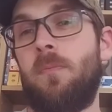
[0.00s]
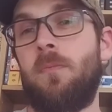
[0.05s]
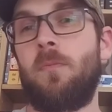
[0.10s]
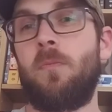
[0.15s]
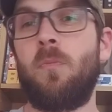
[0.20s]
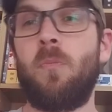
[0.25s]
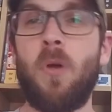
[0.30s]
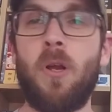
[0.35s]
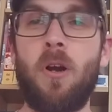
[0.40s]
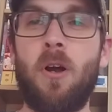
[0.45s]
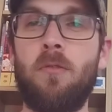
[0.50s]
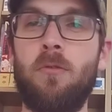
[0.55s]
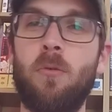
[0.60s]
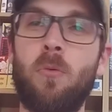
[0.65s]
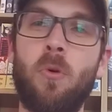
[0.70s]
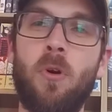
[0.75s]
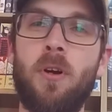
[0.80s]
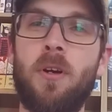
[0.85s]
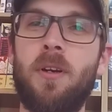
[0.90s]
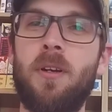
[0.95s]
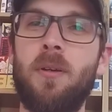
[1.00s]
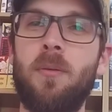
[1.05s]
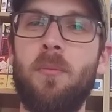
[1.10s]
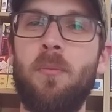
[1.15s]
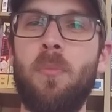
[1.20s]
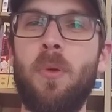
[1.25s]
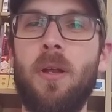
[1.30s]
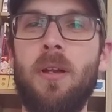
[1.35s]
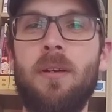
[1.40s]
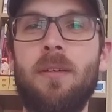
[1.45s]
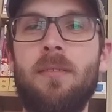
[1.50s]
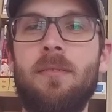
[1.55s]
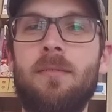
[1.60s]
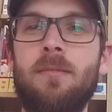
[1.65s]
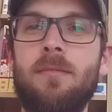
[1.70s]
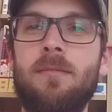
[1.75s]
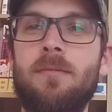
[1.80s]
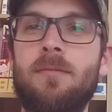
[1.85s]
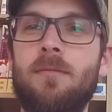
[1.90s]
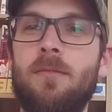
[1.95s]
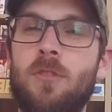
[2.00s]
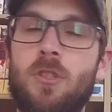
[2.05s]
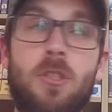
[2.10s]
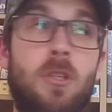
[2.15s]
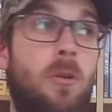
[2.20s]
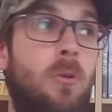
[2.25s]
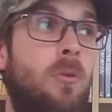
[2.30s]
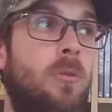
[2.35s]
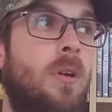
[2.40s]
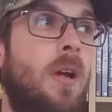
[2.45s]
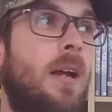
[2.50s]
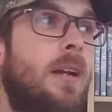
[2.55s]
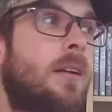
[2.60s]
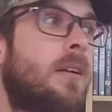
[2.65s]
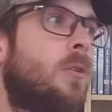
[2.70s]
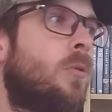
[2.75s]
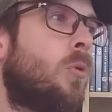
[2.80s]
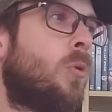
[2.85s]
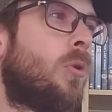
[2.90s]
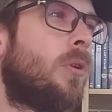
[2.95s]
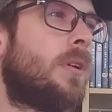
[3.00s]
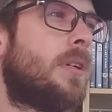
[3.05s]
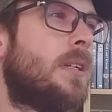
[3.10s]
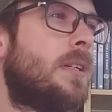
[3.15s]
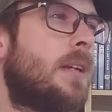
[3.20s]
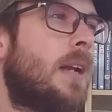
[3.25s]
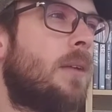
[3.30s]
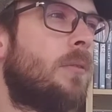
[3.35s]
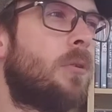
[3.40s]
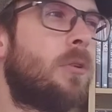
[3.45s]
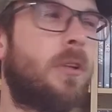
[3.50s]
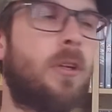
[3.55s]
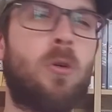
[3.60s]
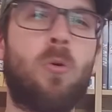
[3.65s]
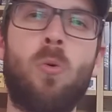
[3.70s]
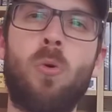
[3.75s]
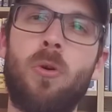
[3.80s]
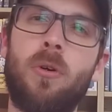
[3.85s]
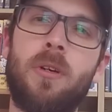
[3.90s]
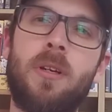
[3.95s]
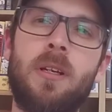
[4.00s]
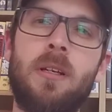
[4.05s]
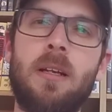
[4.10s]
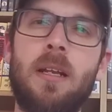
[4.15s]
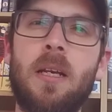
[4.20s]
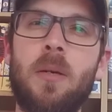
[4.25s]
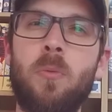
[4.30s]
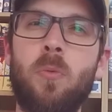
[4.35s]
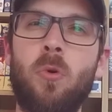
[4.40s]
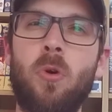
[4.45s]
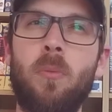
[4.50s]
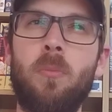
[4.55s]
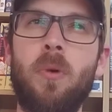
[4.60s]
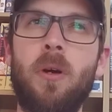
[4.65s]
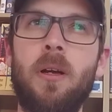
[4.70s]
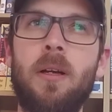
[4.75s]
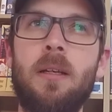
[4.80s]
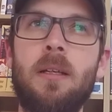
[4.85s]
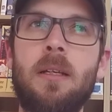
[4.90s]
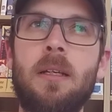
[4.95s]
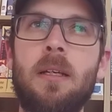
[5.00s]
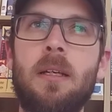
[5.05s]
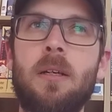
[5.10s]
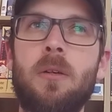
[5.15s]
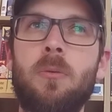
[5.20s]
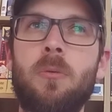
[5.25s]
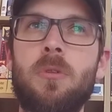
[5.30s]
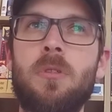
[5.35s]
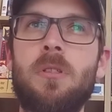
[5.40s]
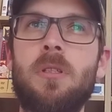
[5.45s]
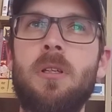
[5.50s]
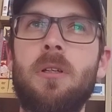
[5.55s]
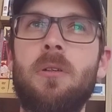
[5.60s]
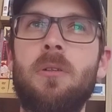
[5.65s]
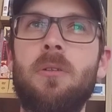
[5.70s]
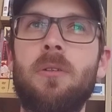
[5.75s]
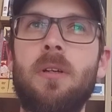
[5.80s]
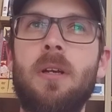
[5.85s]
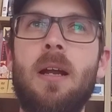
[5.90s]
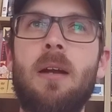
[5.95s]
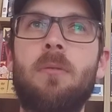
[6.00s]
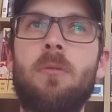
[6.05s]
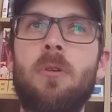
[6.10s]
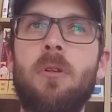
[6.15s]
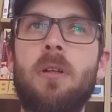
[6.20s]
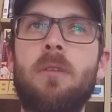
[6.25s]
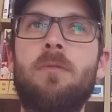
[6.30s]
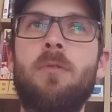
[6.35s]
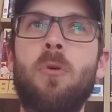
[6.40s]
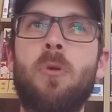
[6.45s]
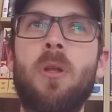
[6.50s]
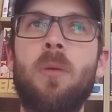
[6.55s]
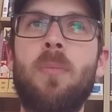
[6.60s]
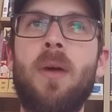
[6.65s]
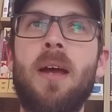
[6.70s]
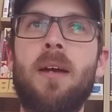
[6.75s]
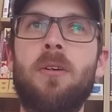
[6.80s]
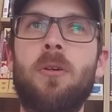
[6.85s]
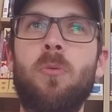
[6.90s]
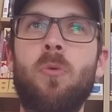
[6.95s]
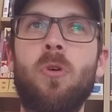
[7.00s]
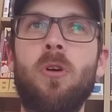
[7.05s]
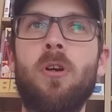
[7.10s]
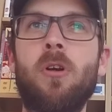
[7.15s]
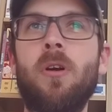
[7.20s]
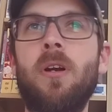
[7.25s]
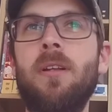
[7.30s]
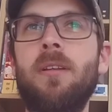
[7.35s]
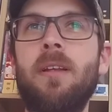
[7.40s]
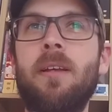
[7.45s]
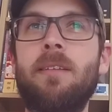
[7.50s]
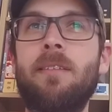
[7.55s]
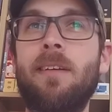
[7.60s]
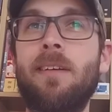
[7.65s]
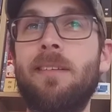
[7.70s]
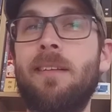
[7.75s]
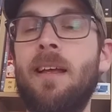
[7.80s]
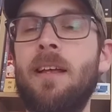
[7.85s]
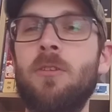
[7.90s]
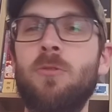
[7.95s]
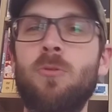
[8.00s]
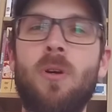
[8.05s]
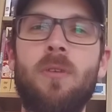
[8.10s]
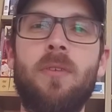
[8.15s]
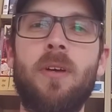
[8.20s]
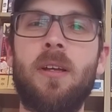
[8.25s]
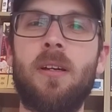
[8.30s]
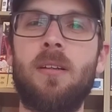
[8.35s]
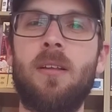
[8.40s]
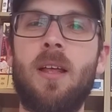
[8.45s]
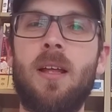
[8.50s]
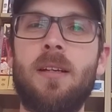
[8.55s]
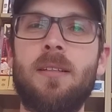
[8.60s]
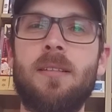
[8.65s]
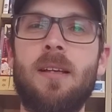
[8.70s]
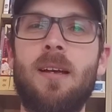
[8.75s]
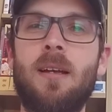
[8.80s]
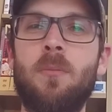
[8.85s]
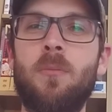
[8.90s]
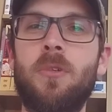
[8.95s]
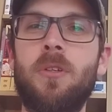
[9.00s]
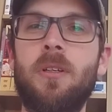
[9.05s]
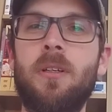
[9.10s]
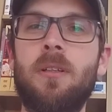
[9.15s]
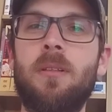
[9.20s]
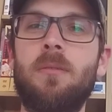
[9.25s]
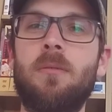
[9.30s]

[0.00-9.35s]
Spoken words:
been off of work, been still kind of quarantined, not really quarantined anymore, but still not really fully back to work or anything like that. So I've had a lot of time to